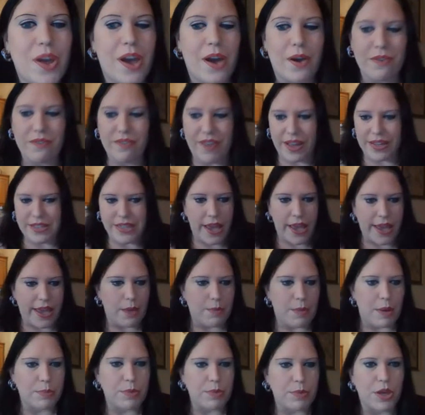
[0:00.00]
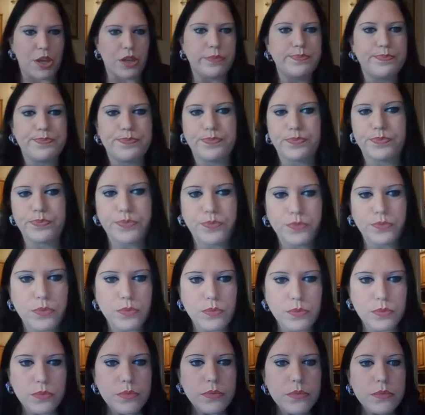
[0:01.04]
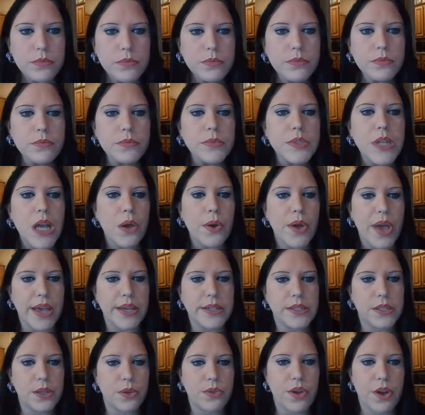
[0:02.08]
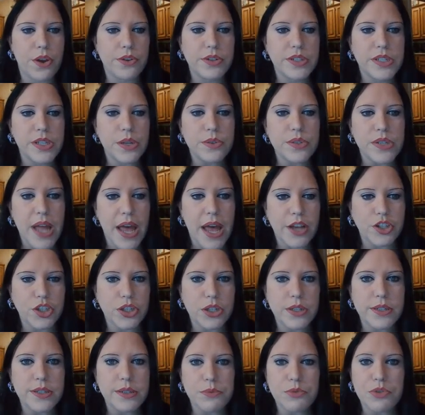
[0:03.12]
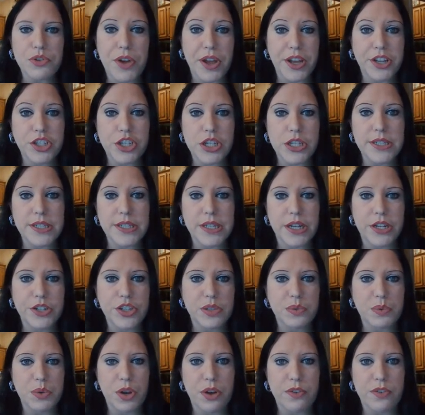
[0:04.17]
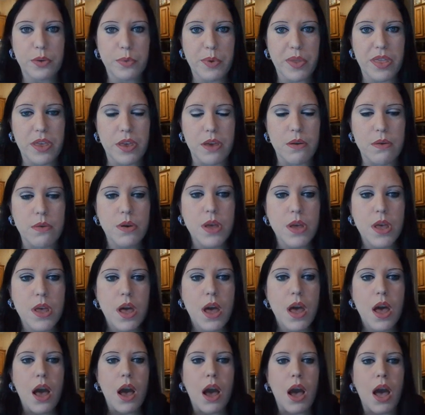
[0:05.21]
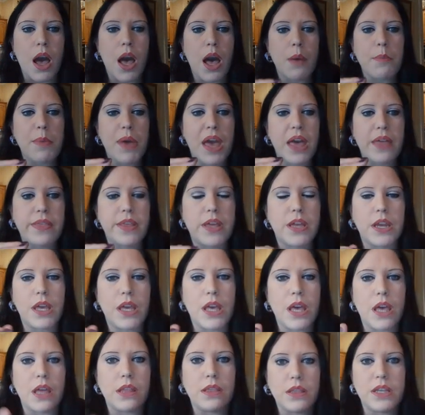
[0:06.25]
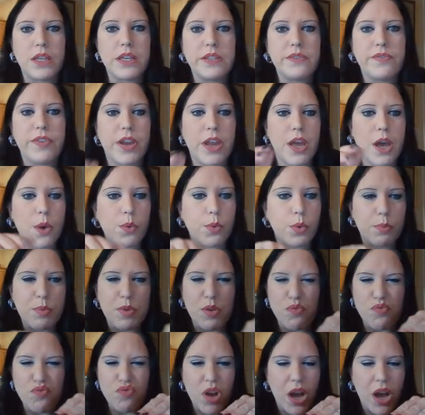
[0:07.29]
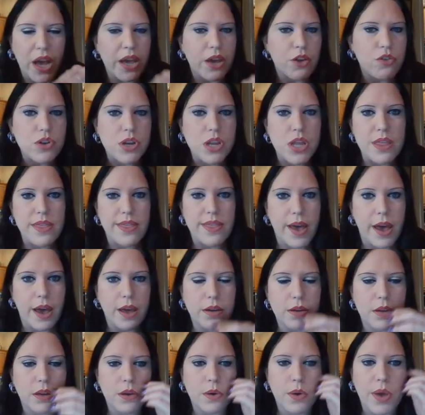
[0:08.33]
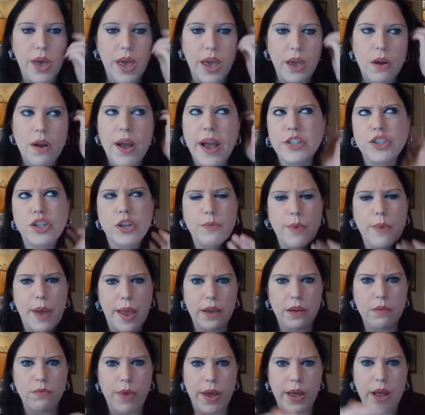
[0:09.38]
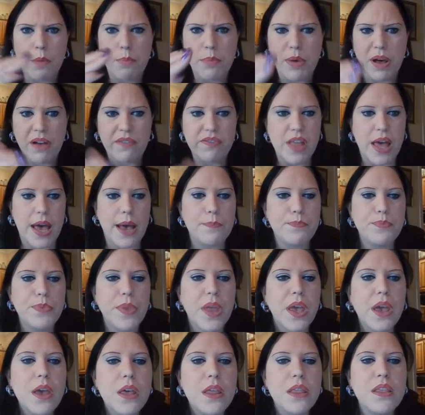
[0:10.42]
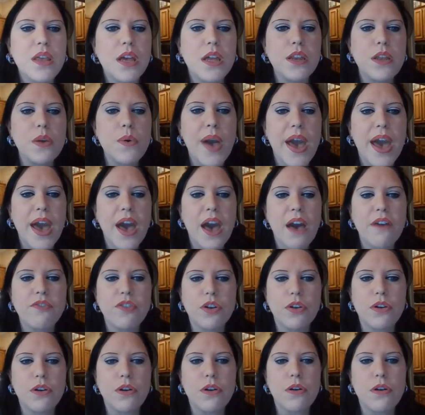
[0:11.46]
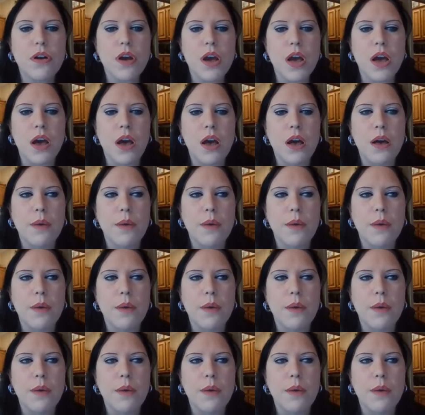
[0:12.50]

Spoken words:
now. In fact, I am. I'm good. Okay, so there's those nationalism directions that I just went over with you. And then again, this video will be right underneath that, okay? Or actually right above that. Then you have your